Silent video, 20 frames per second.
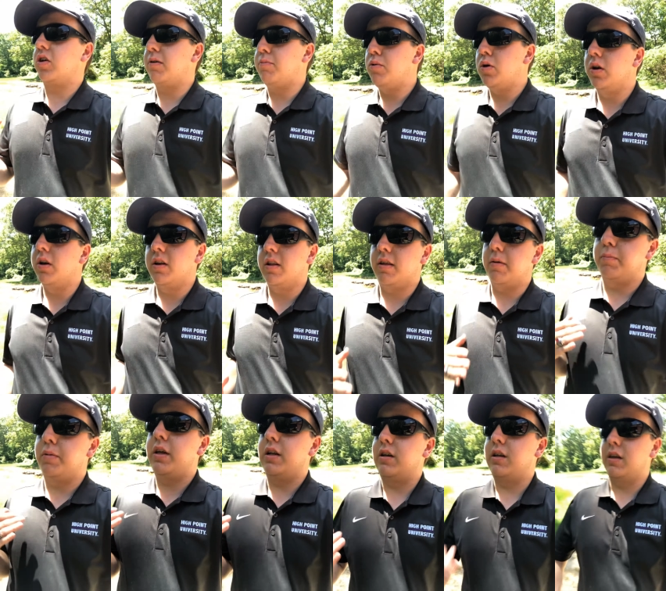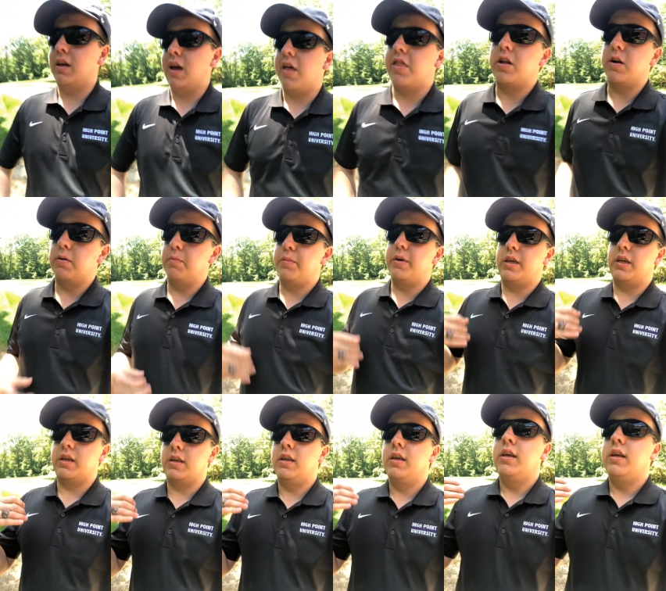community and being together and
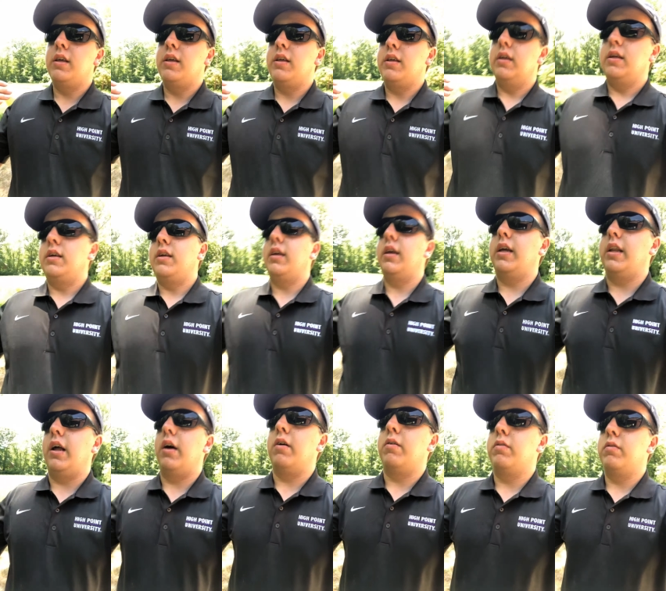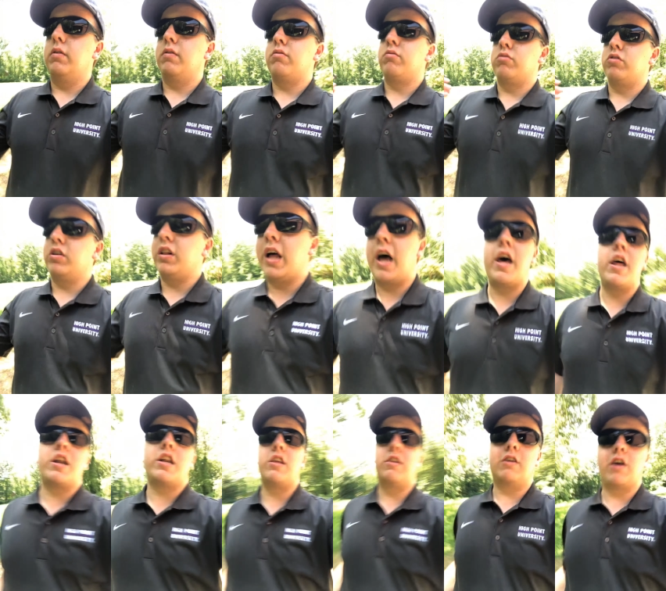being, you know, rely
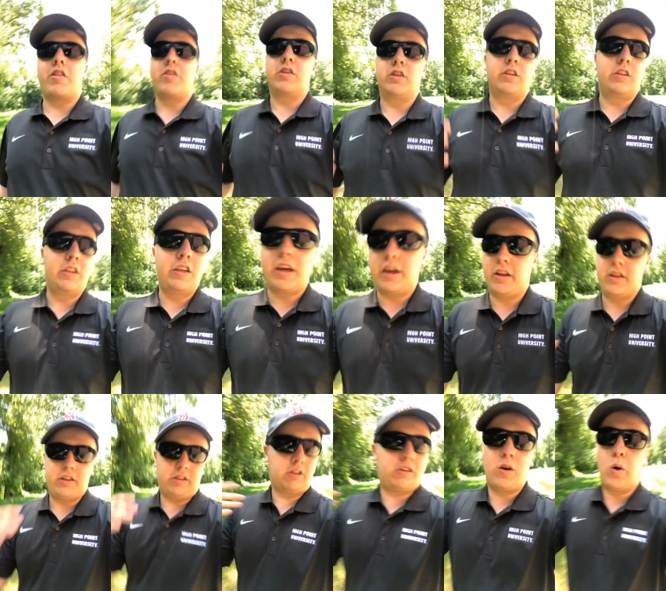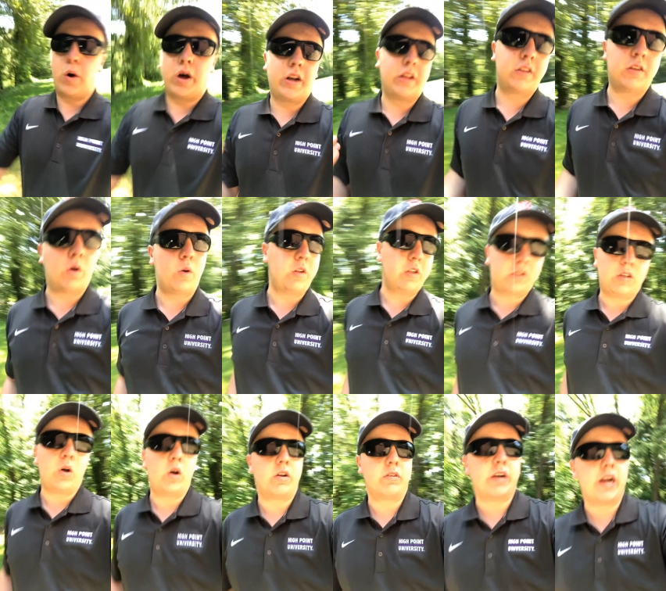on each other and yet and so on and so on and
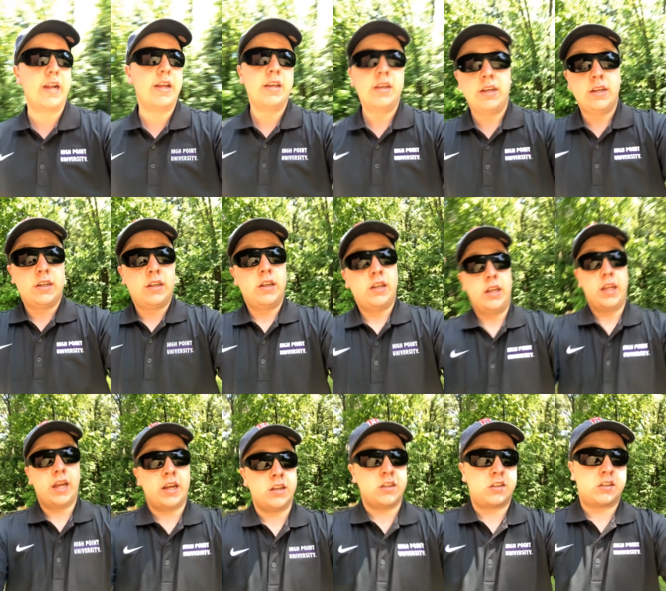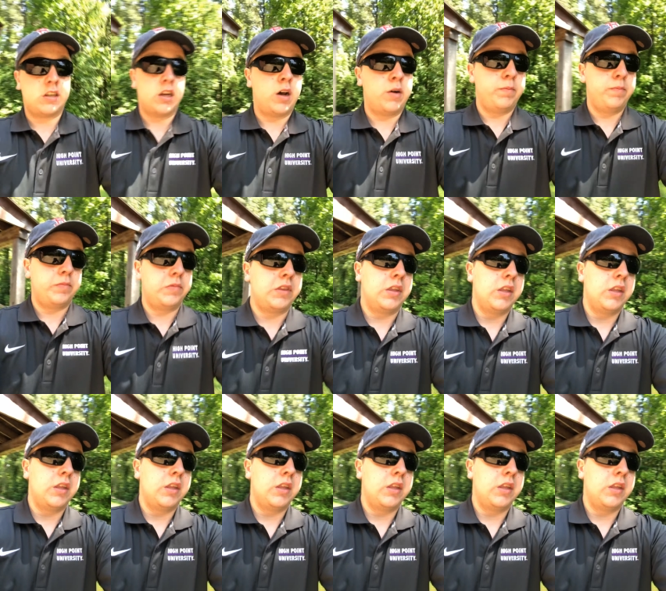so on right and so